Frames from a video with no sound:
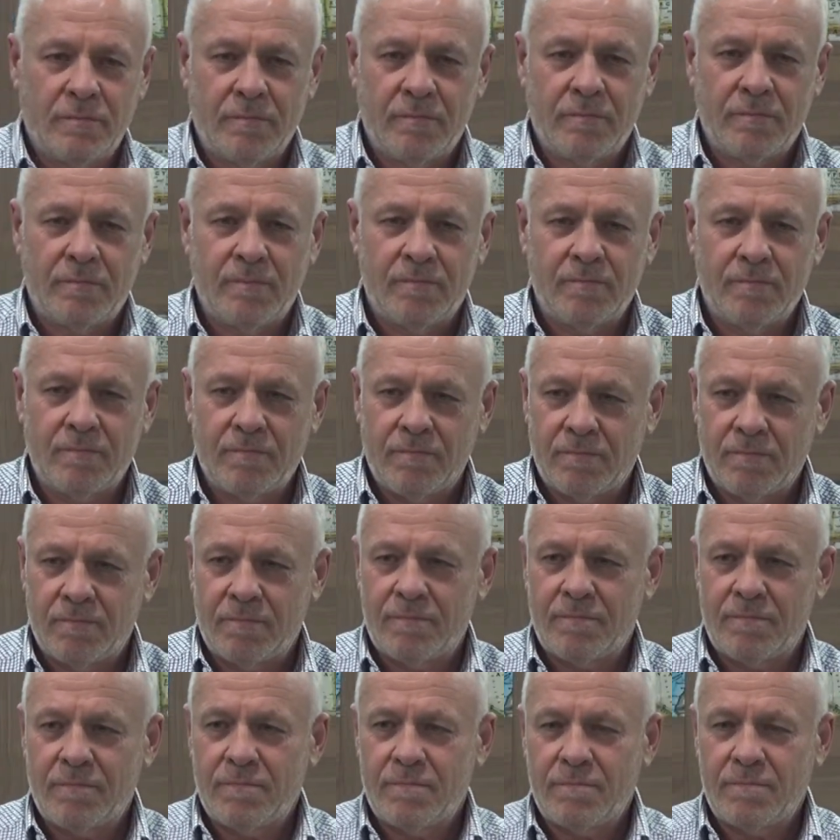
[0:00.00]

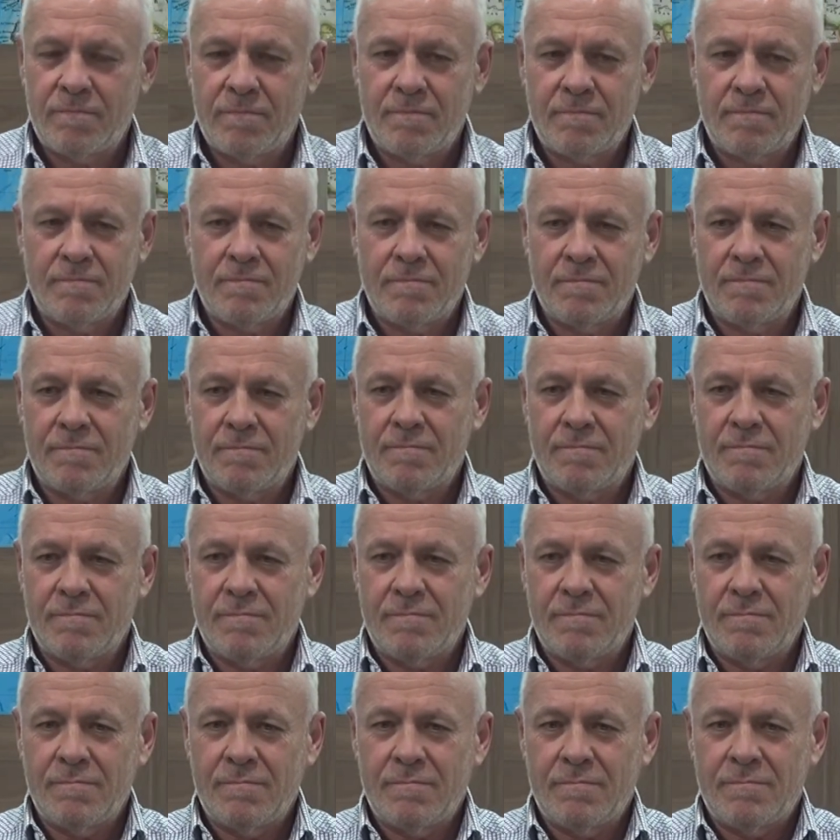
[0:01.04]

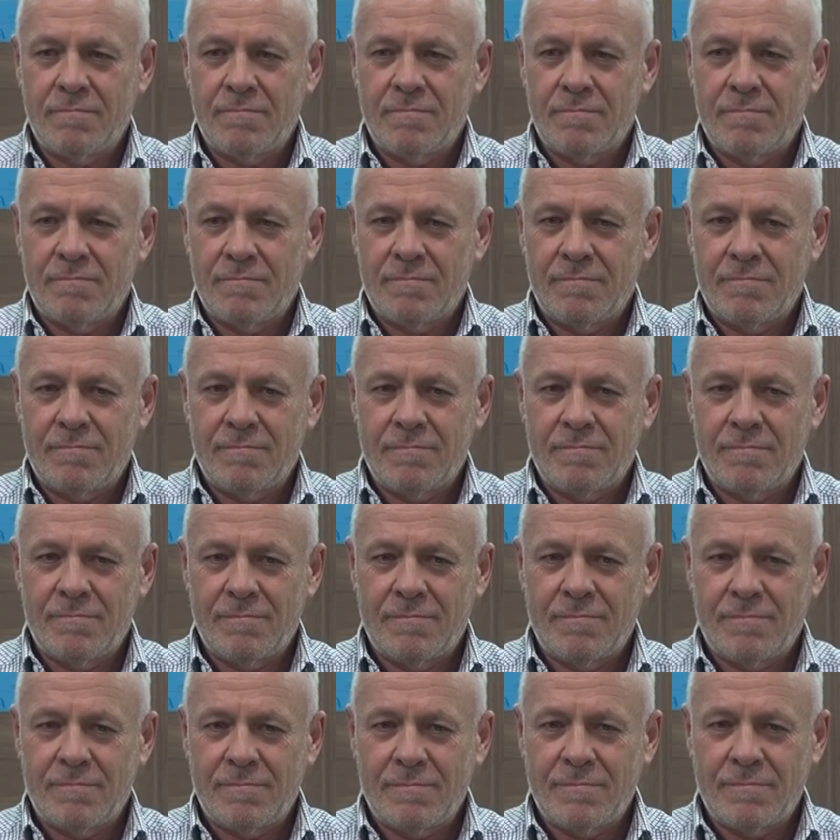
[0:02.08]

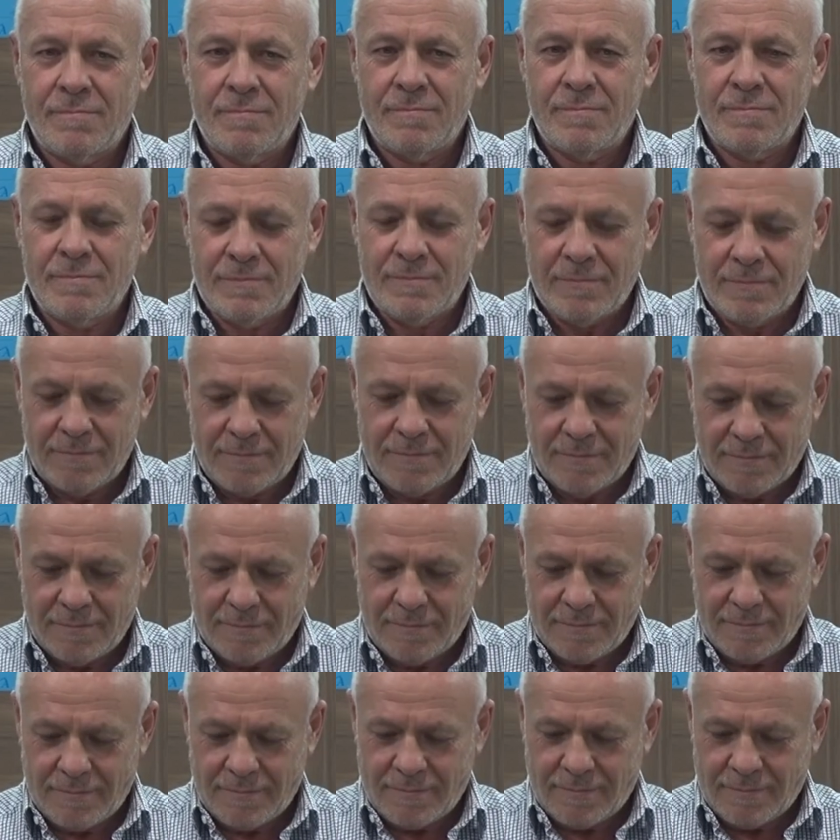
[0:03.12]

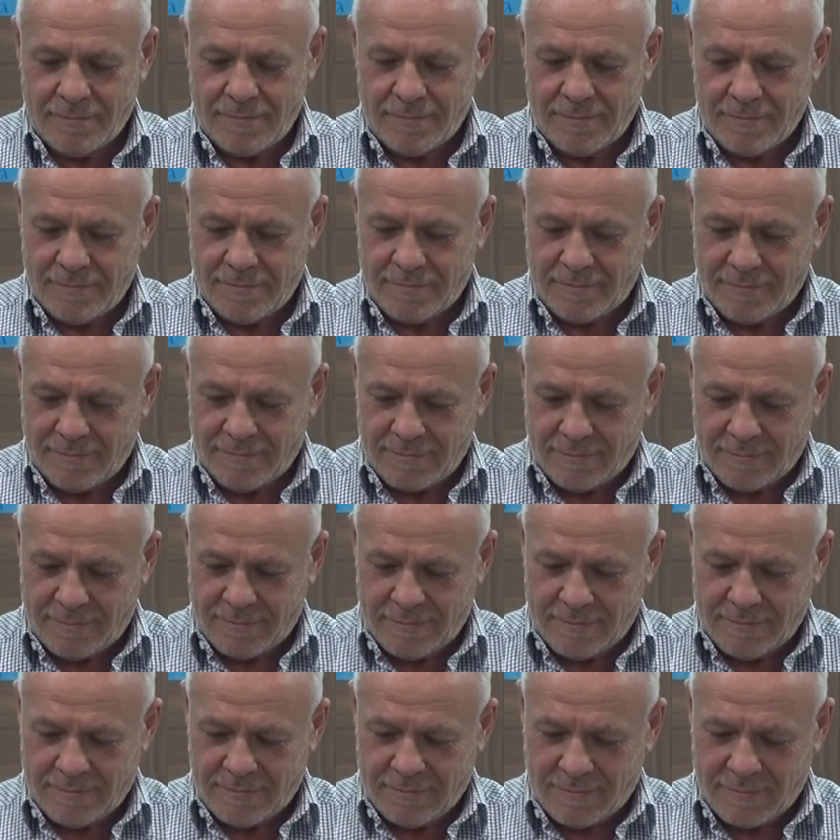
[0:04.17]

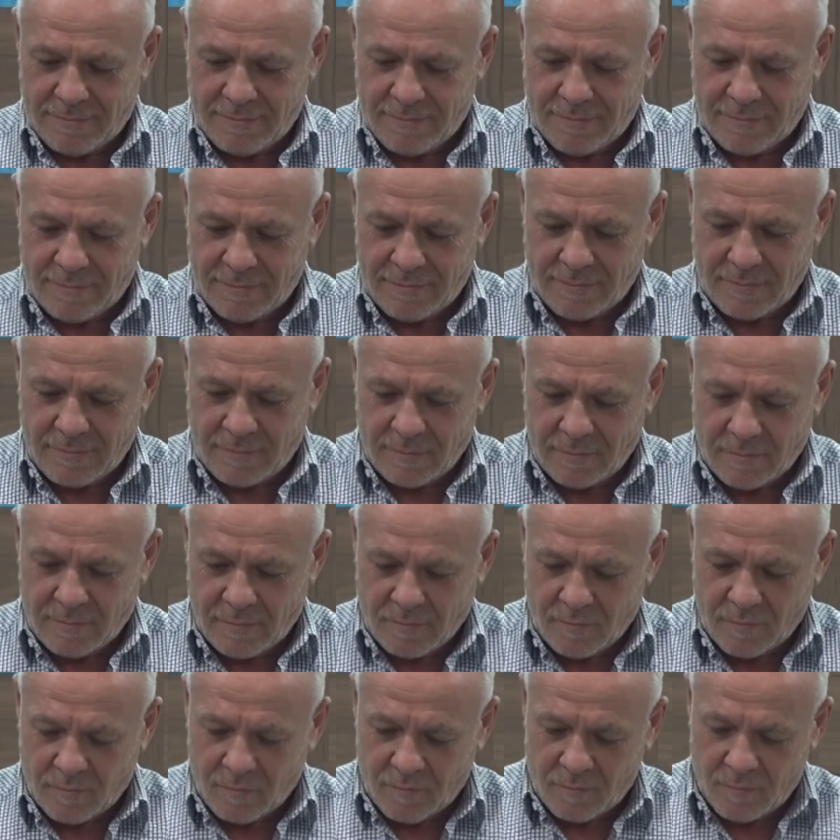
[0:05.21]

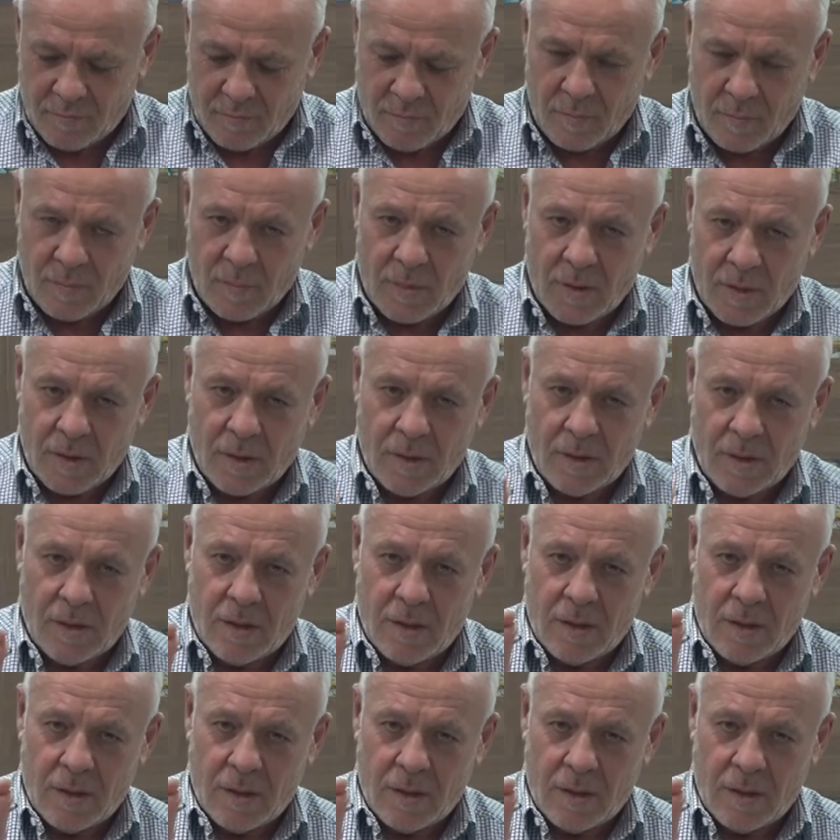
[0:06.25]
No one is speaking in this clip.